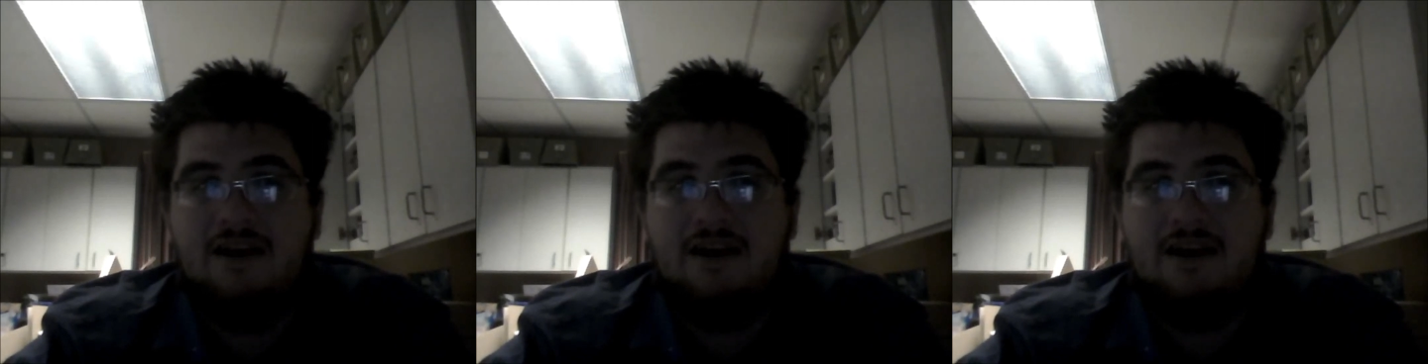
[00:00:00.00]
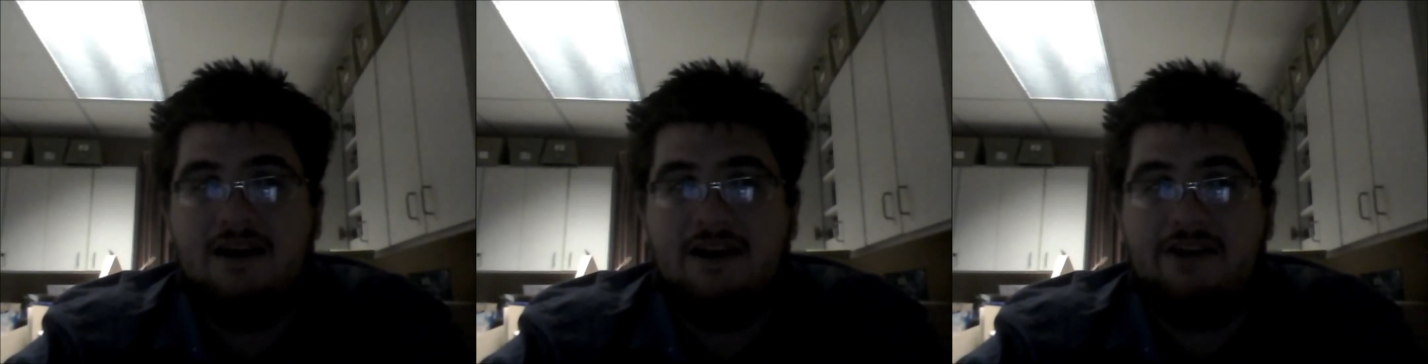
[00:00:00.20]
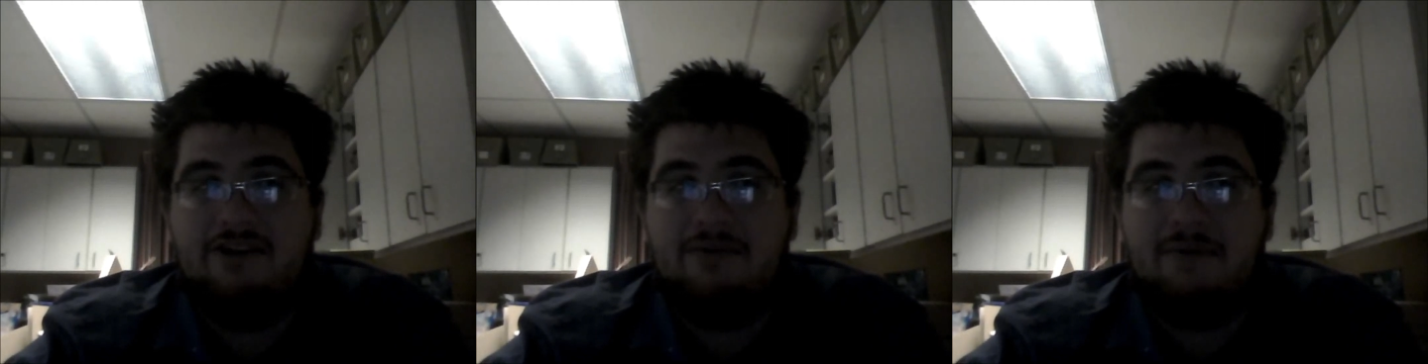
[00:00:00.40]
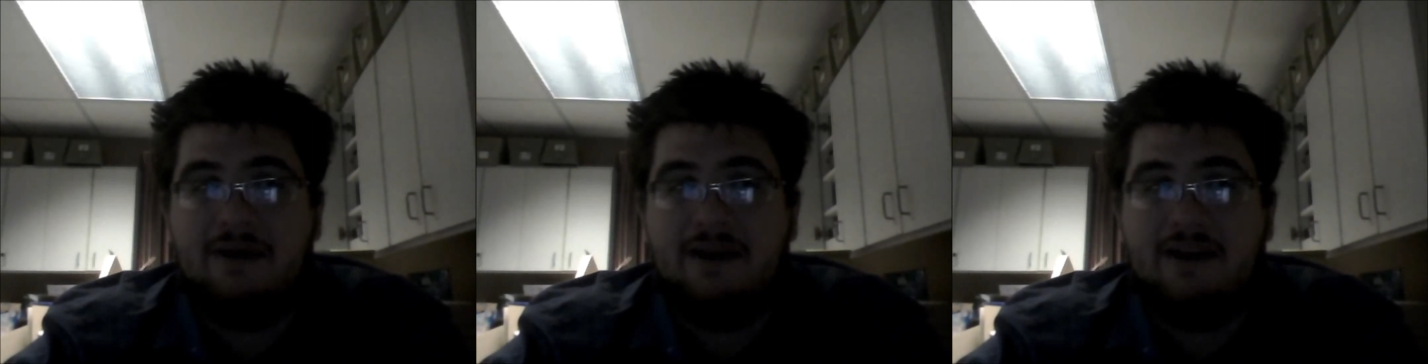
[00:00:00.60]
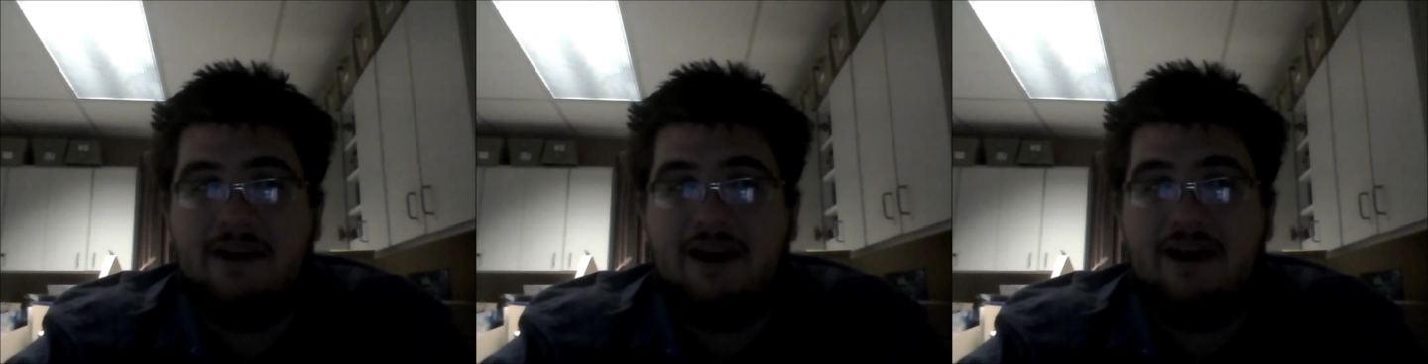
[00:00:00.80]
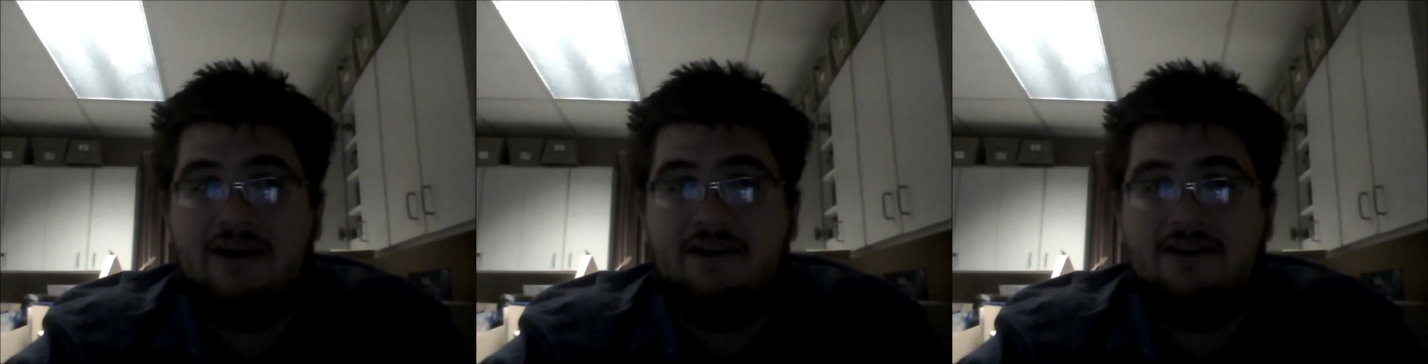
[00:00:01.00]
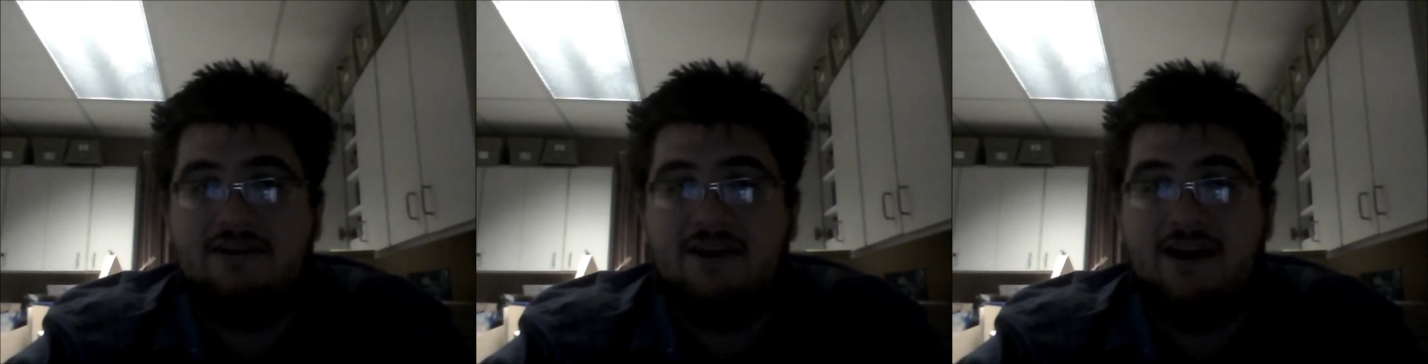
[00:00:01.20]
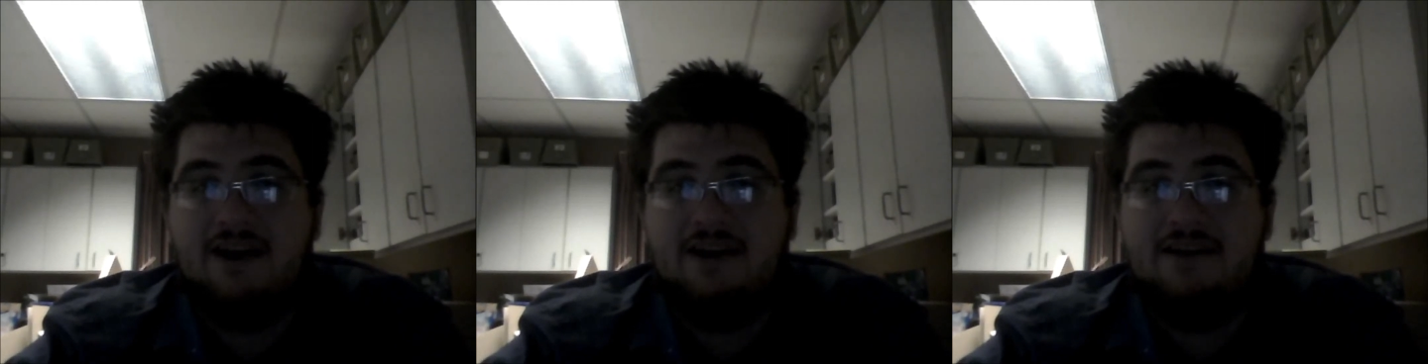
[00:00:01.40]
He was playing Chaos
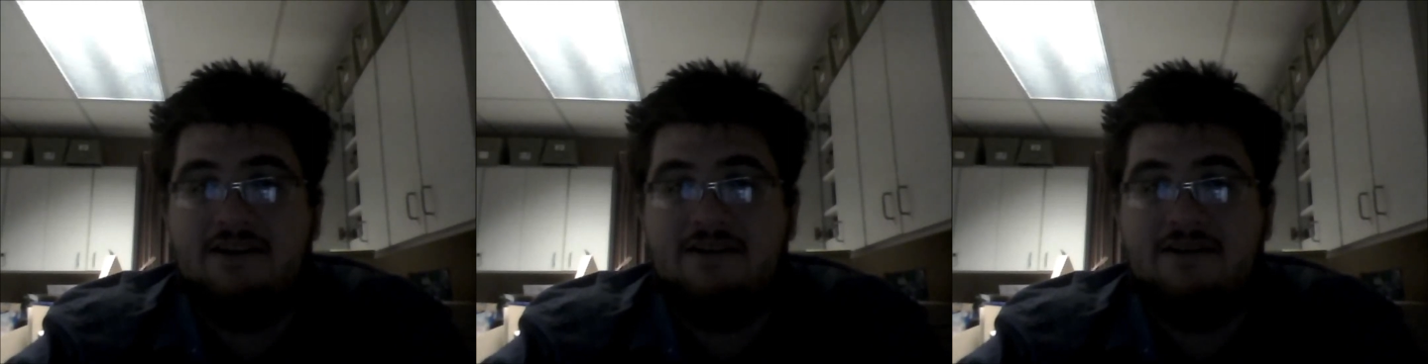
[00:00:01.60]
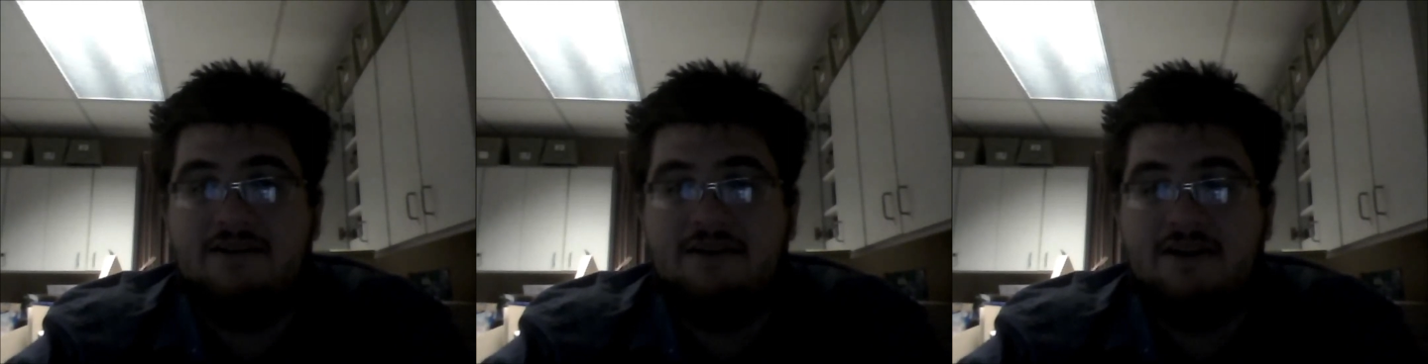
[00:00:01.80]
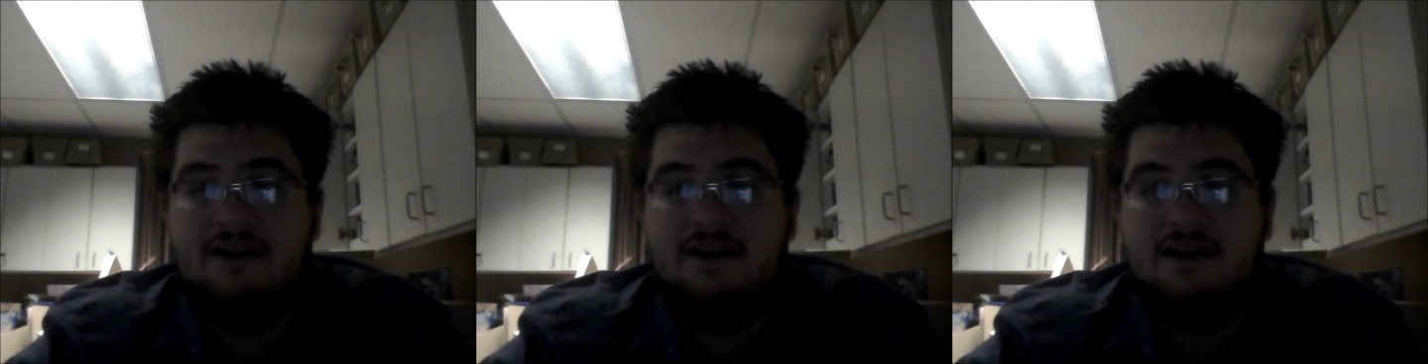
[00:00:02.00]
Dragons,